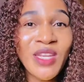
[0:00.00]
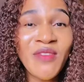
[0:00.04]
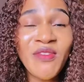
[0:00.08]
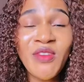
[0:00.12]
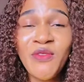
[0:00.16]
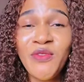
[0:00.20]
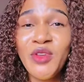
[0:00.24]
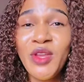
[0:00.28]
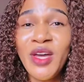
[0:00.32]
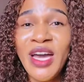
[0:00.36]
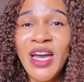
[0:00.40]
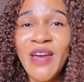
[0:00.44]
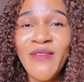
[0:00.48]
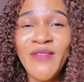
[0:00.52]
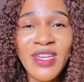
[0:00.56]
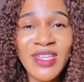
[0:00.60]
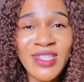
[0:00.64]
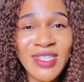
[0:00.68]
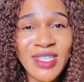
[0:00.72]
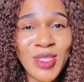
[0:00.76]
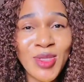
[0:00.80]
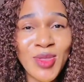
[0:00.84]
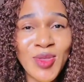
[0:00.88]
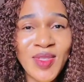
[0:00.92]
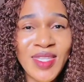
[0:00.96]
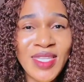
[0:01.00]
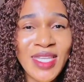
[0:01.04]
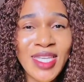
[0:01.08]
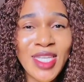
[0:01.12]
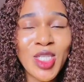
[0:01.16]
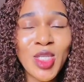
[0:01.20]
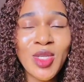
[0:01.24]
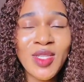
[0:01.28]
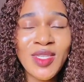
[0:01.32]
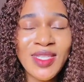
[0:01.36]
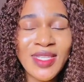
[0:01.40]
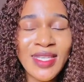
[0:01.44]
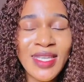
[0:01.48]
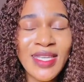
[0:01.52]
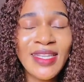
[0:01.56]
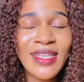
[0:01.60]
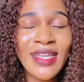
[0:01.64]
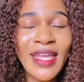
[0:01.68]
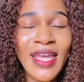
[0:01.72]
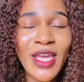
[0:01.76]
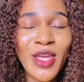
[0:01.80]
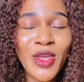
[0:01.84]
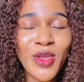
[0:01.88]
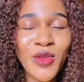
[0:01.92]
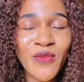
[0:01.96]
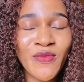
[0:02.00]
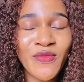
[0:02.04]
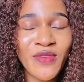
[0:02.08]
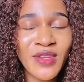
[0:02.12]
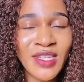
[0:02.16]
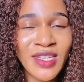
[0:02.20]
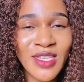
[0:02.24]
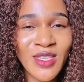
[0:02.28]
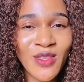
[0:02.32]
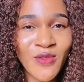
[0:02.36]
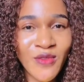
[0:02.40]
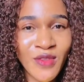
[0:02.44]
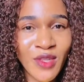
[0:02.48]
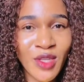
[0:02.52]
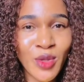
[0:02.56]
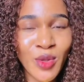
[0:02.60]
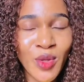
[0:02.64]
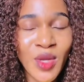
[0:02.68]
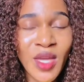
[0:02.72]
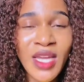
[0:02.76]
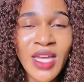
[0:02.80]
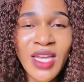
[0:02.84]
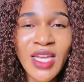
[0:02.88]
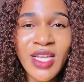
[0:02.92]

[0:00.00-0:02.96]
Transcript: Even if you don't have anything to say, just say thank you for this video.